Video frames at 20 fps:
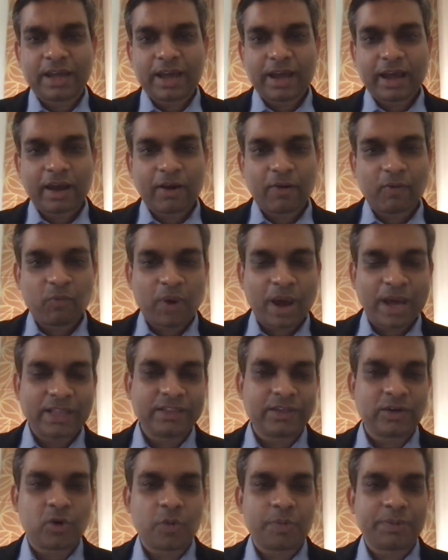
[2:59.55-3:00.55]
while
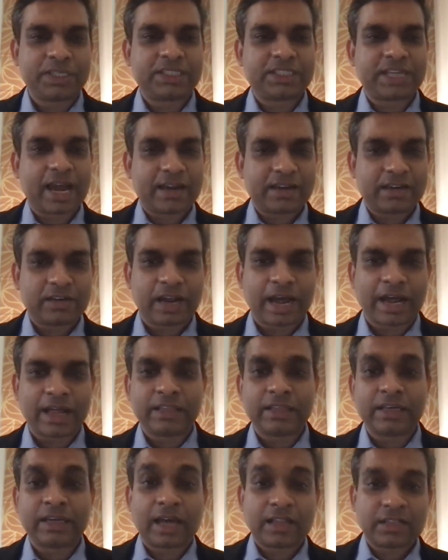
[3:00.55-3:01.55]
the open standard
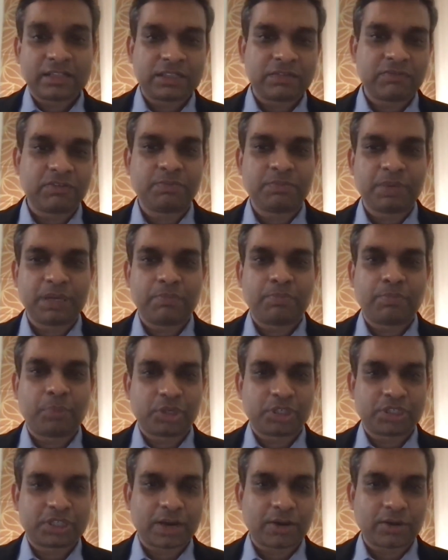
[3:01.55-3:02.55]
and the currency was being
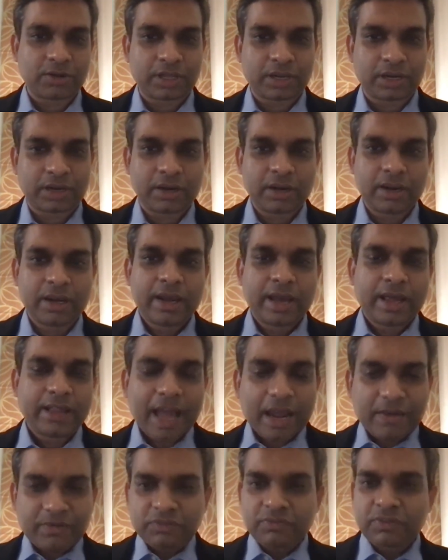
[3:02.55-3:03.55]
pushed out there. And
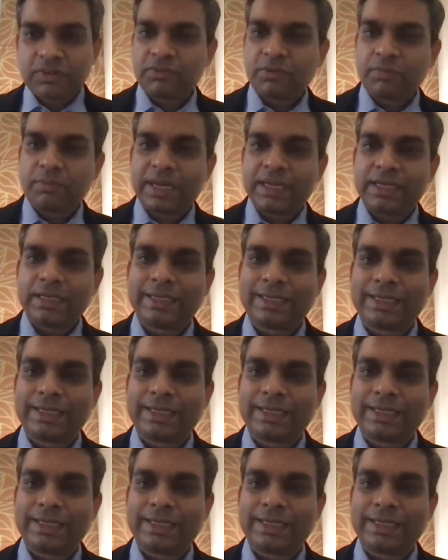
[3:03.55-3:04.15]
that was one of the main